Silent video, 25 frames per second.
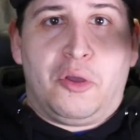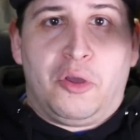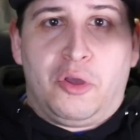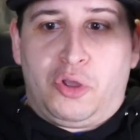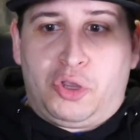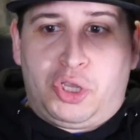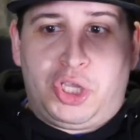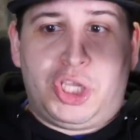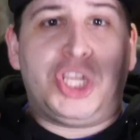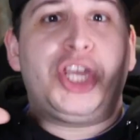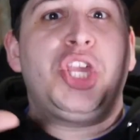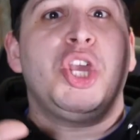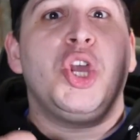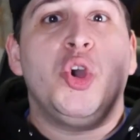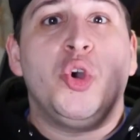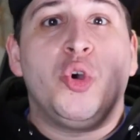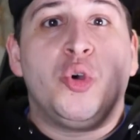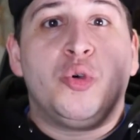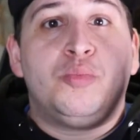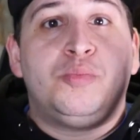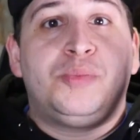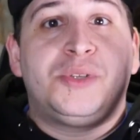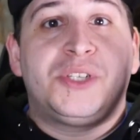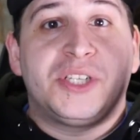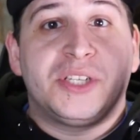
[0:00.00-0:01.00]

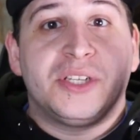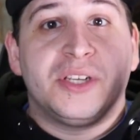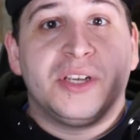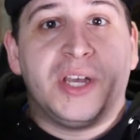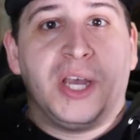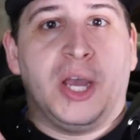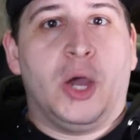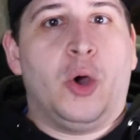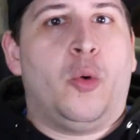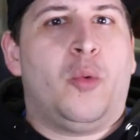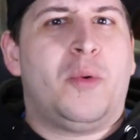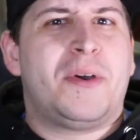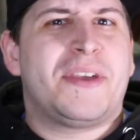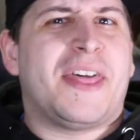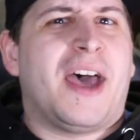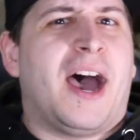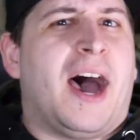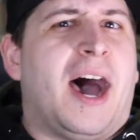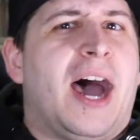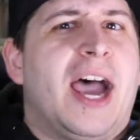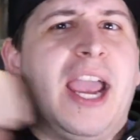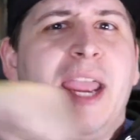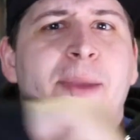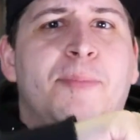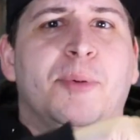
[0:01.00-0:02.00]
cubes with
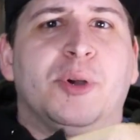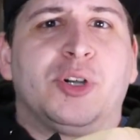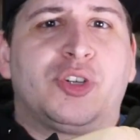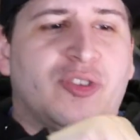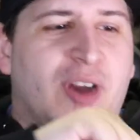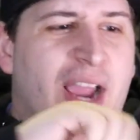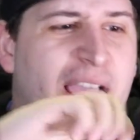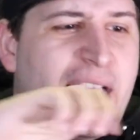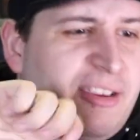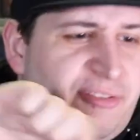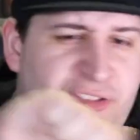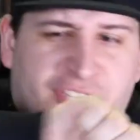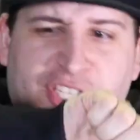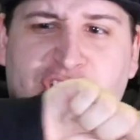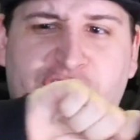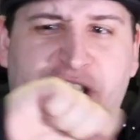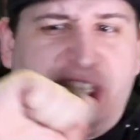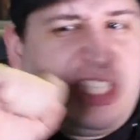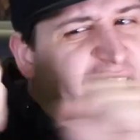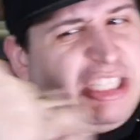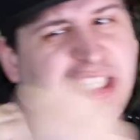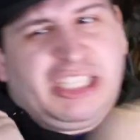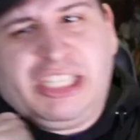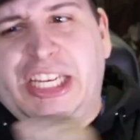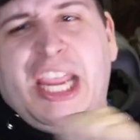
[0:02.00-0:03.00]
hyperdrives
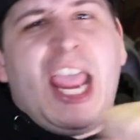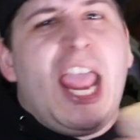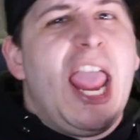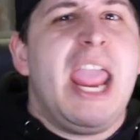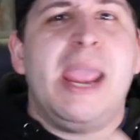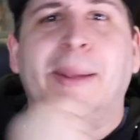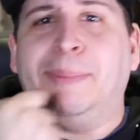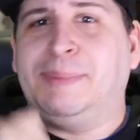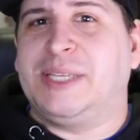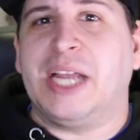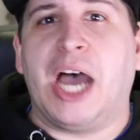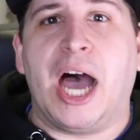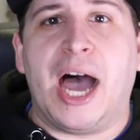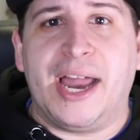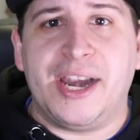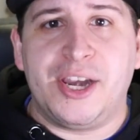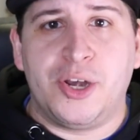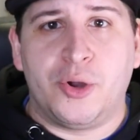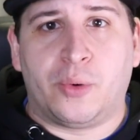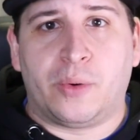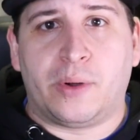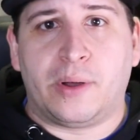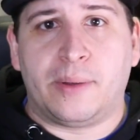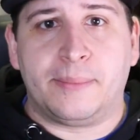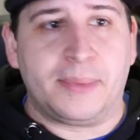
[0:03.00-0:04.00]
just taped
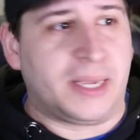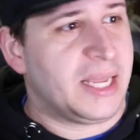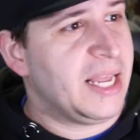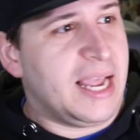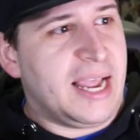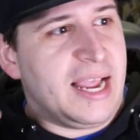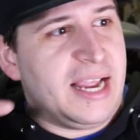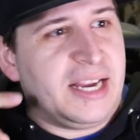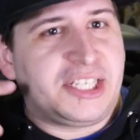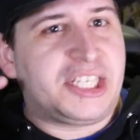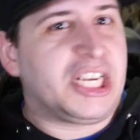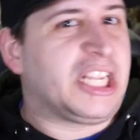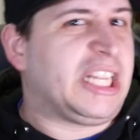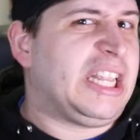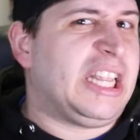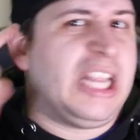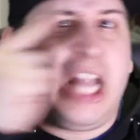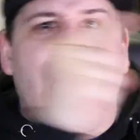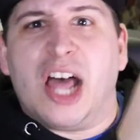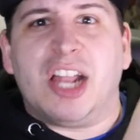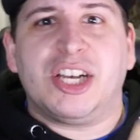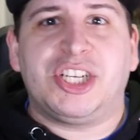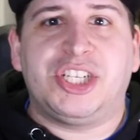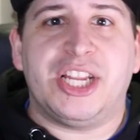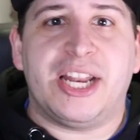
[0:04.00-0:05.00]
onto them to
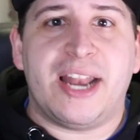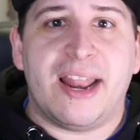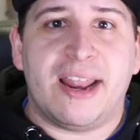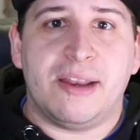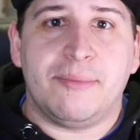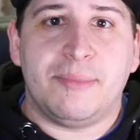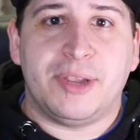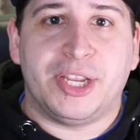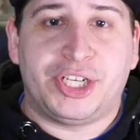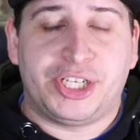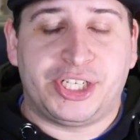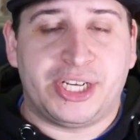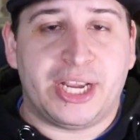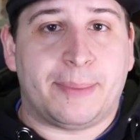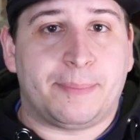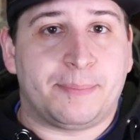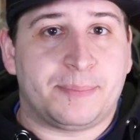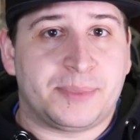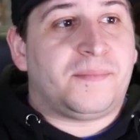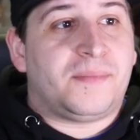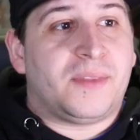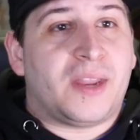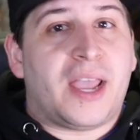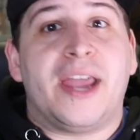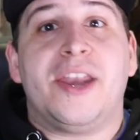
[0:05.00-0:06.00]
launch at enemy
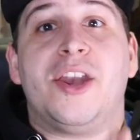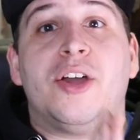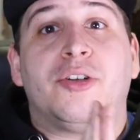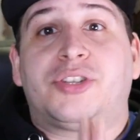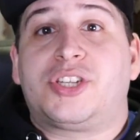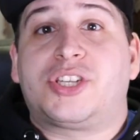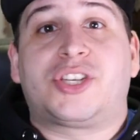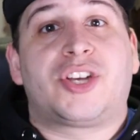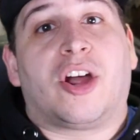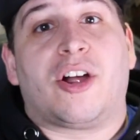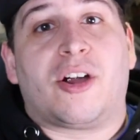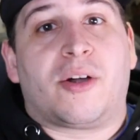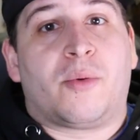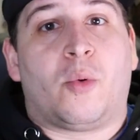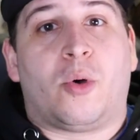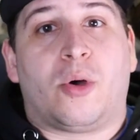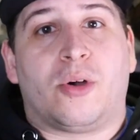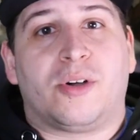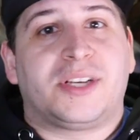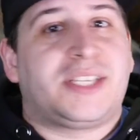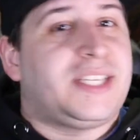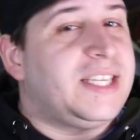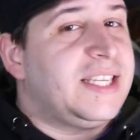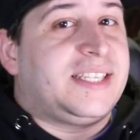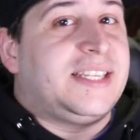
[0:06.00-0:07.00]
ships? I know Star
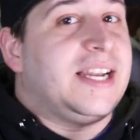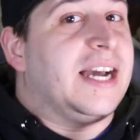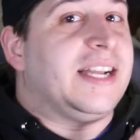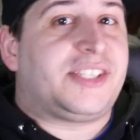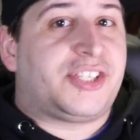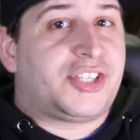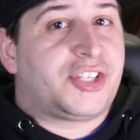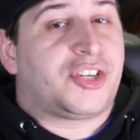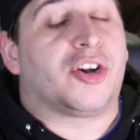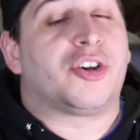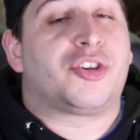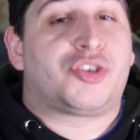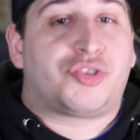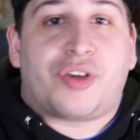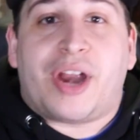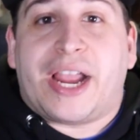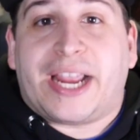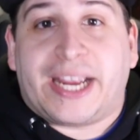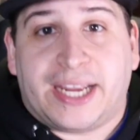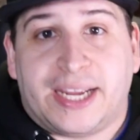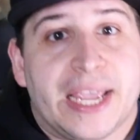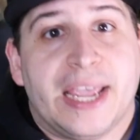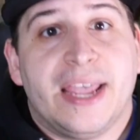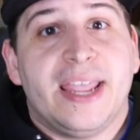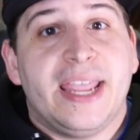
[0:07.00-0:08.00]
Wars is not Star
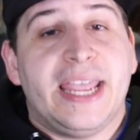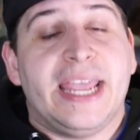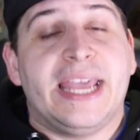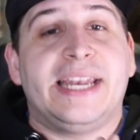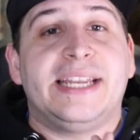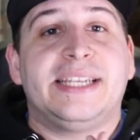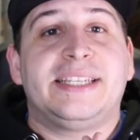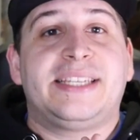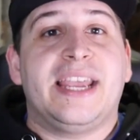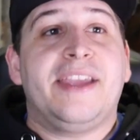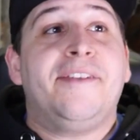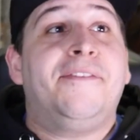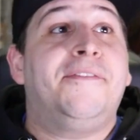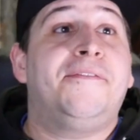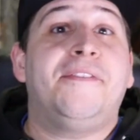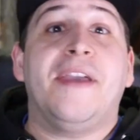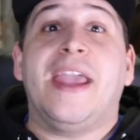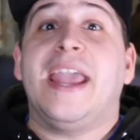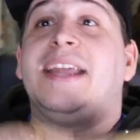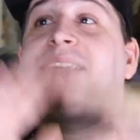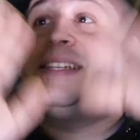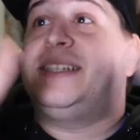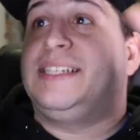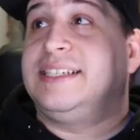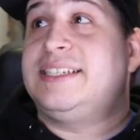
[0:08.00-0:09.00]
Trek. It is a
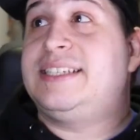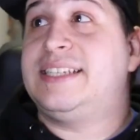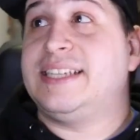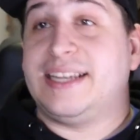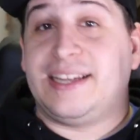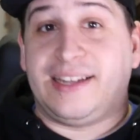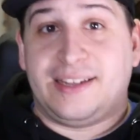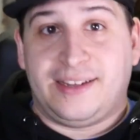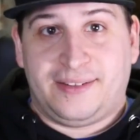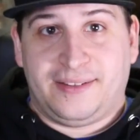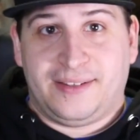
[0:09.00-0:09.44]
fantasy,